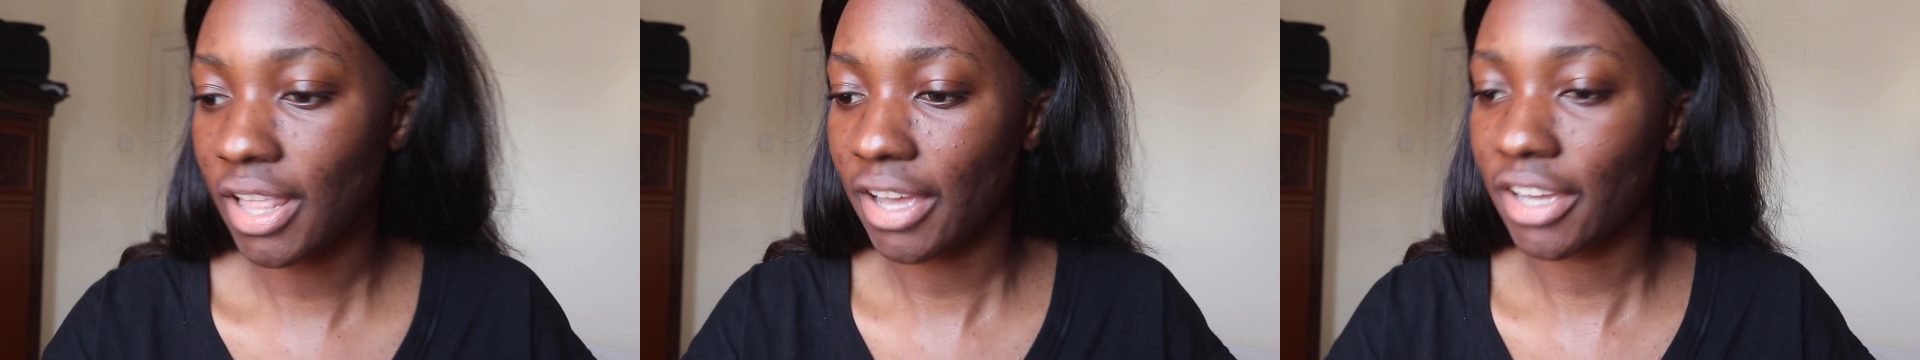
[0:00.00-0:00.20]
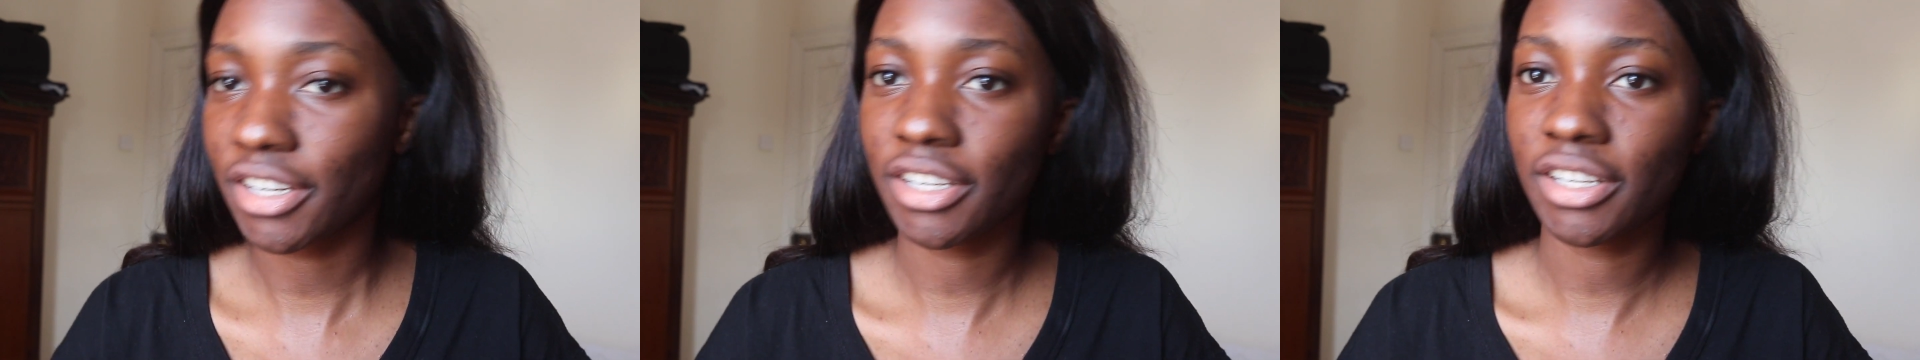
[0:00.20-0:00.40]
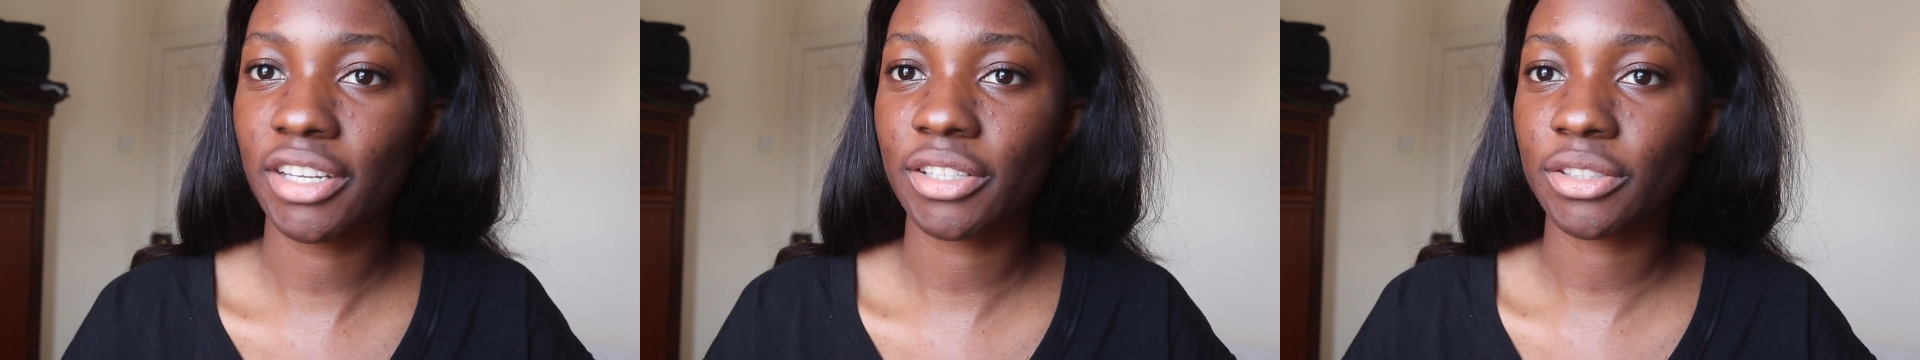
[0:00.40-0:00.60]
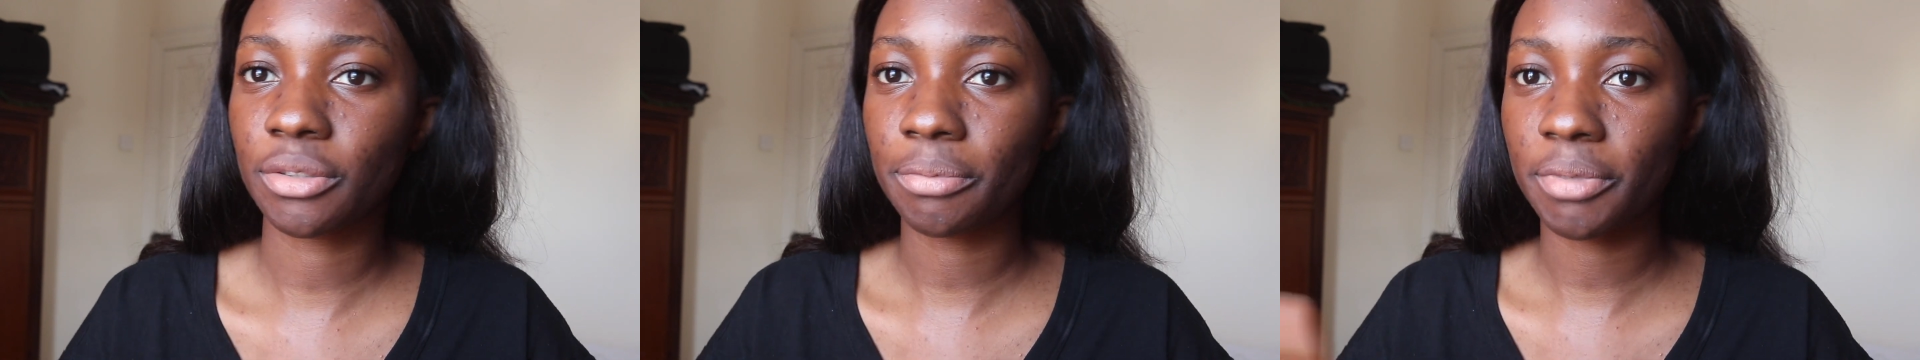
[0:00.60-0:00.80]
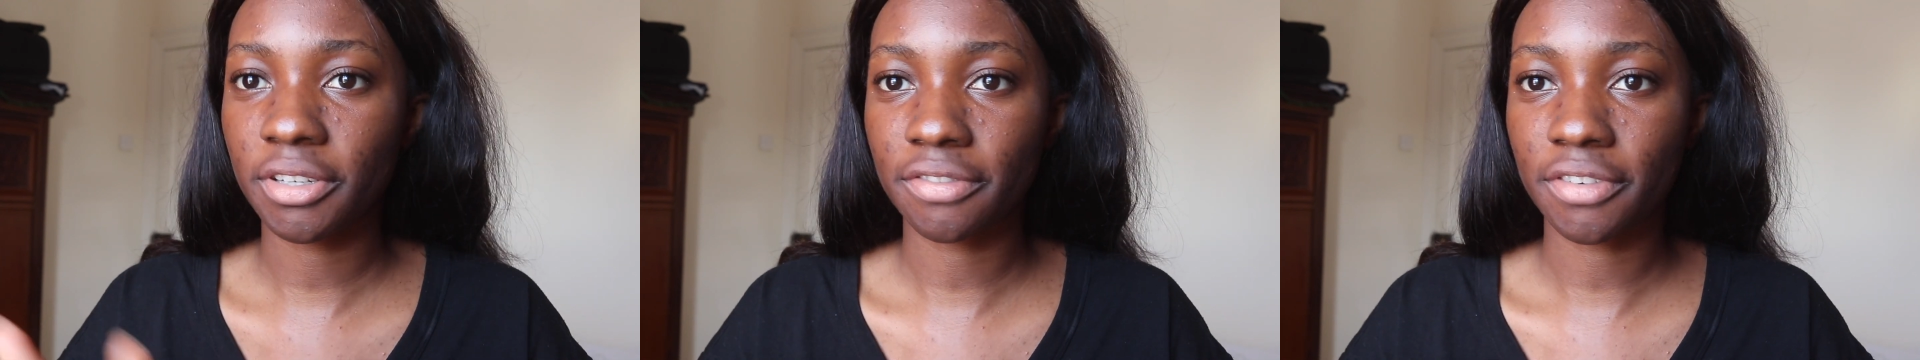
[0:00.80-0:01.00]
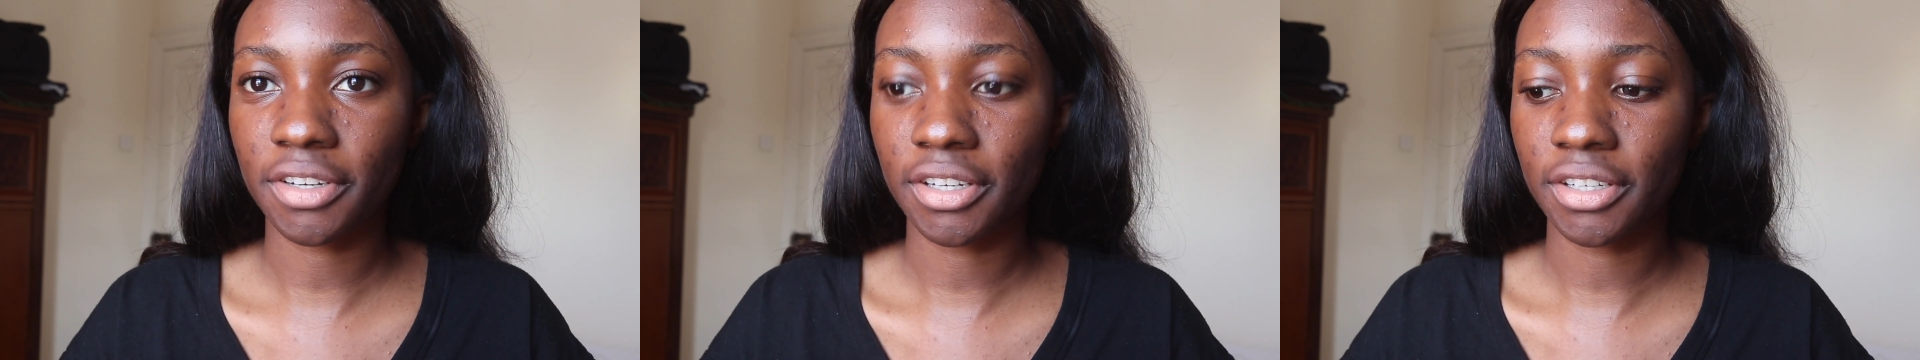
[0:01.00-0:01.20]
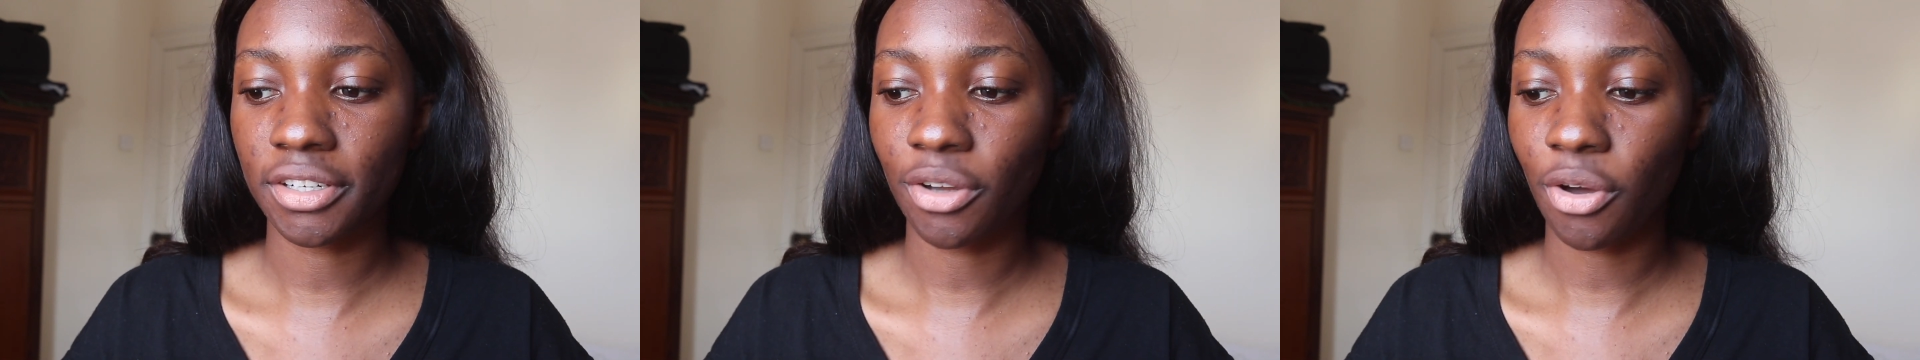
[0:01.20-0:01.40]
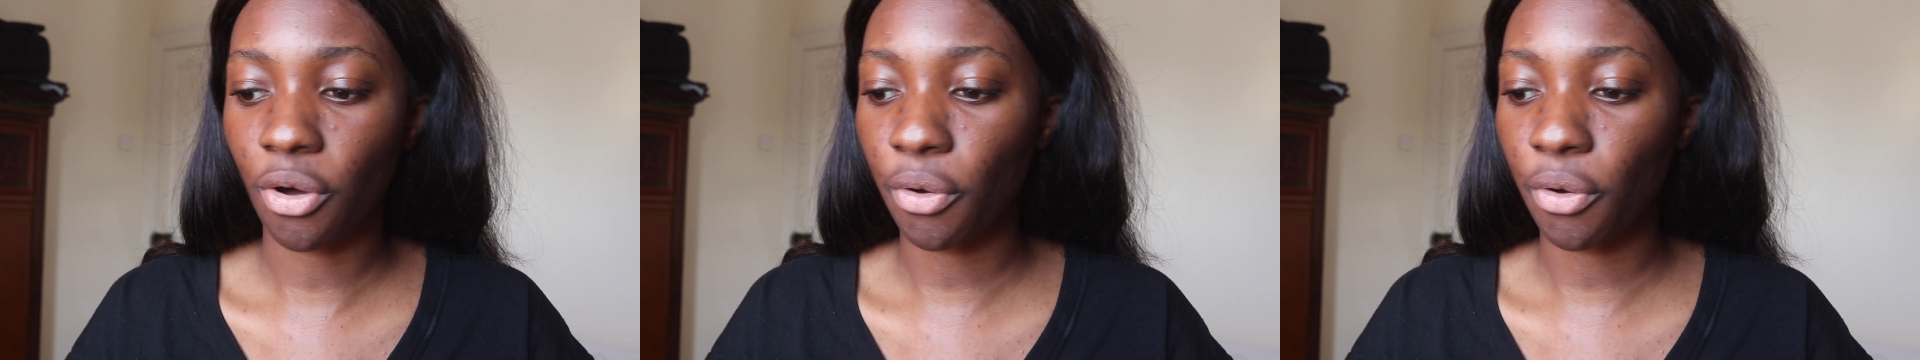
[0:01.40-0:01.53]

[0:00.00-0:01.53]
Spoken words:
like a little bit of an